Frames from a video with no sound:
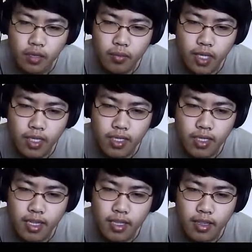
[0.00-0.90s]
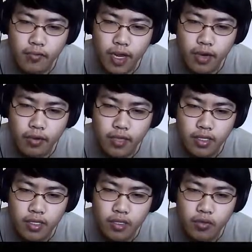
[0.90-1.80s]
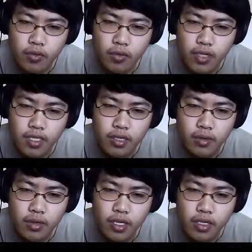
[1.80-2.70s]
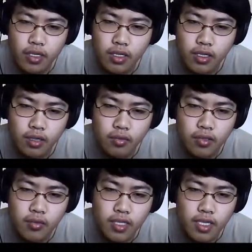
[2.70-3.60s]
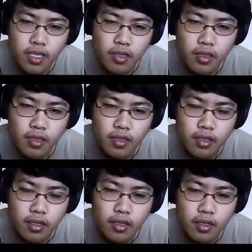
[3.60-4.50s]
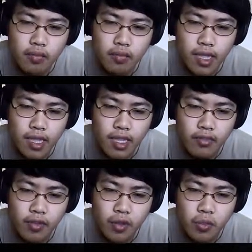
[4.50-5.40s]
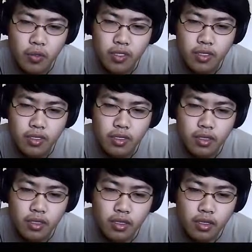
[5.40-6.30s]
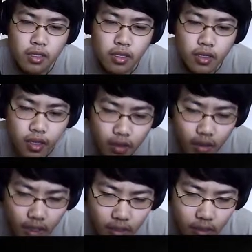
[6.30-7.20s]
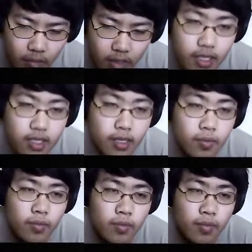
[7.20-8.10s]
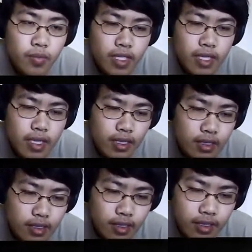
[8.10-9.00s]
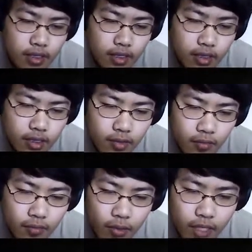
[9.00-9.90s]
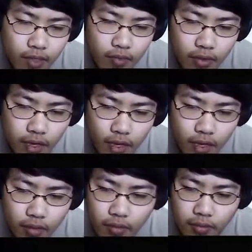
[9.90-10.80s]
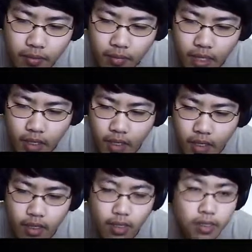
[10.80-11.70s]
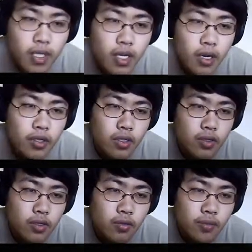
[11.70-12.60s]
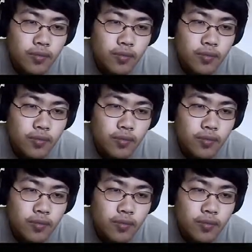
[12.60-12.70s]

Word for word: Because I think the fire was too risky already. It was risking my life almost. Alright, I'm gonna eat some seeds just to fill myself up. Get some carrots also.